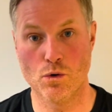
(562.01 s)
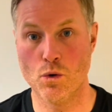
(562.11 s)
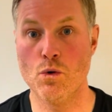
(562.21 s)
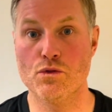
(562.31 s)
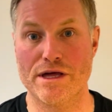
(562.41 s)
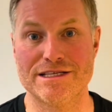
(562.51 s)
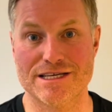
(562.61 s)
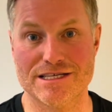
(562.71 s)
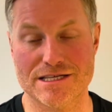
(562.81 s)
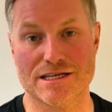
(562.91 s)

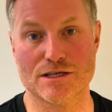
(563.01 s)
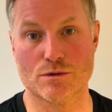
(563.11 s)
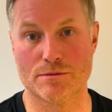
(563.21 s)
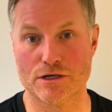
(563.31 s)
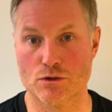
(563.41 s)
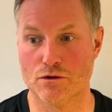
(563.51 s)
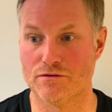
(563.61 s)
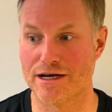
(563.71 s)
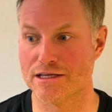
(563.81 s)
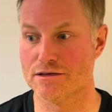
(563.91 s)
Authenticity is one of my core
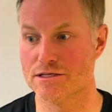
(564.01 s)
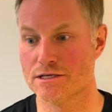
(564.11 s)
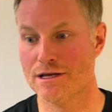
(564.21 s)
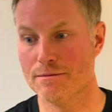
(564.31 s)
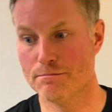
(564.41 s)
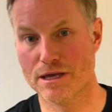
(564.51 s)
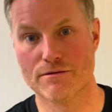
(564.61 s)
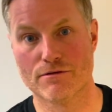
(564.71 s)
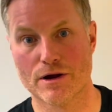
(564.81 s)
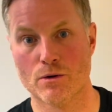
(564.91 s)
values,
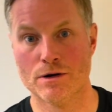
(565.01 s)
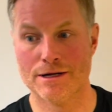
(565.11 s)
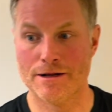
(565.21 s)
being real.